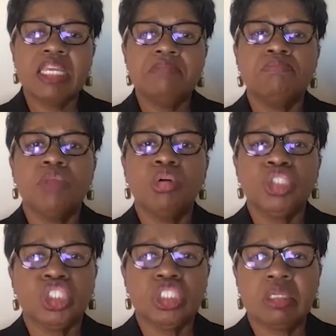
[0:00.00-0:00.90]

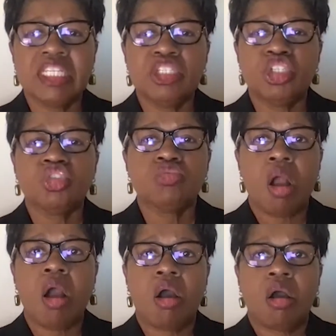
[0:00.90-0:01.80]
emotionally
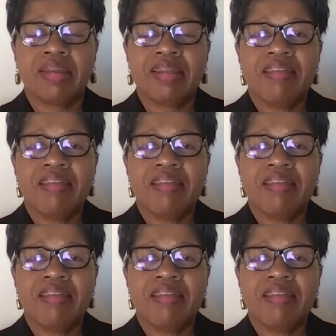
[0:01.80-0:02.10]
strong,